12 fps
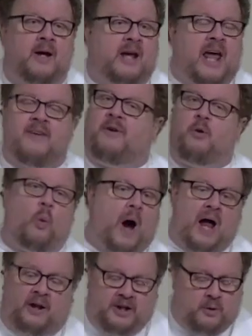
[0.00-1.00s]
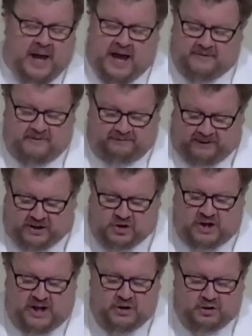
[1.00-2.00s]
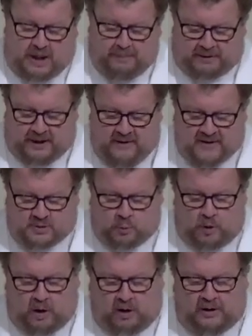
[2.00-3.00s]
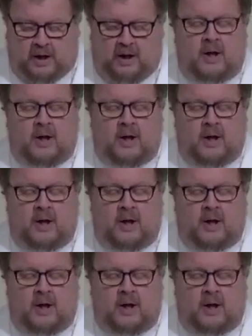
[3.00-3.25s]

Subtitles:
even while you have affliction and trouble in this world,